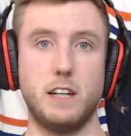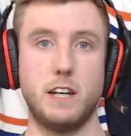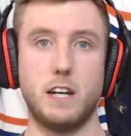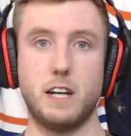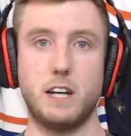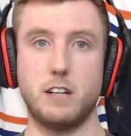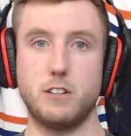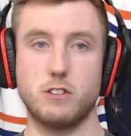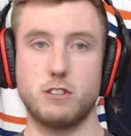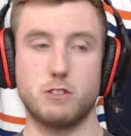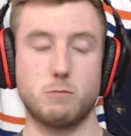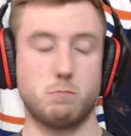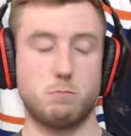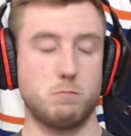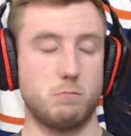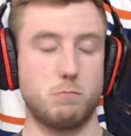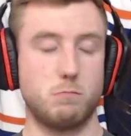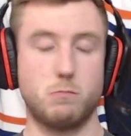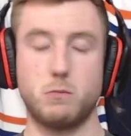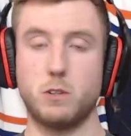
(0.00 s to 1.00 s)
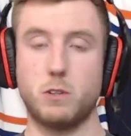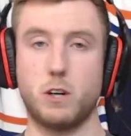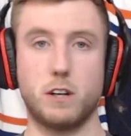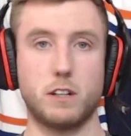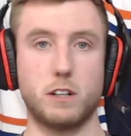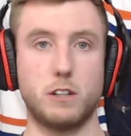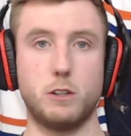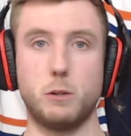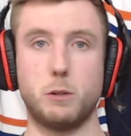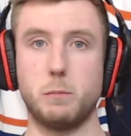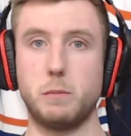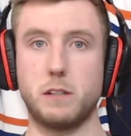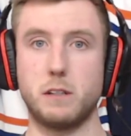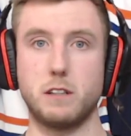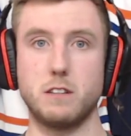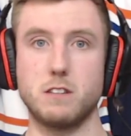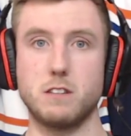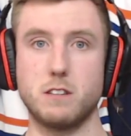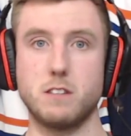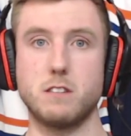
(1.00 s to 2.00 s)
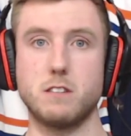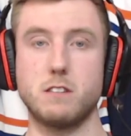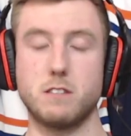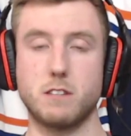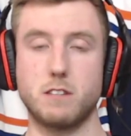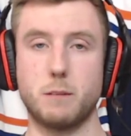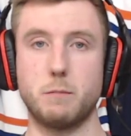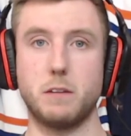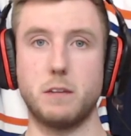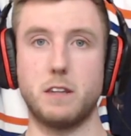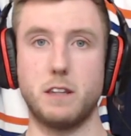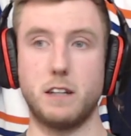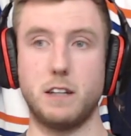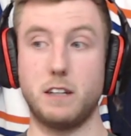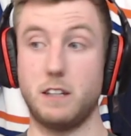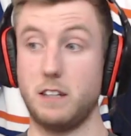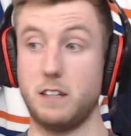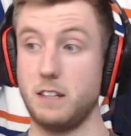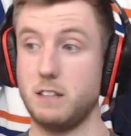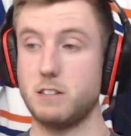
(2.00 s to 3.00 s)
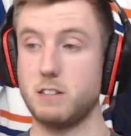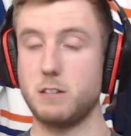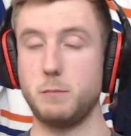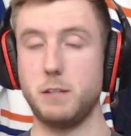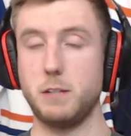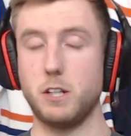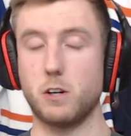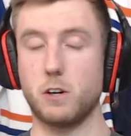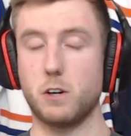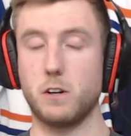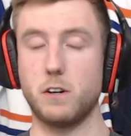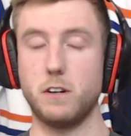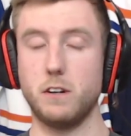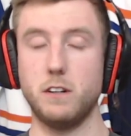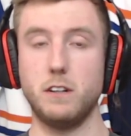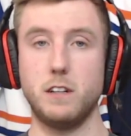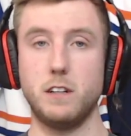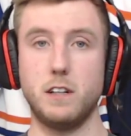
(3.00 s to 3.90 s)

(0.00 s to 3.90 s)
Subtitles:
and just talk it out, because this is something that needs to be heard.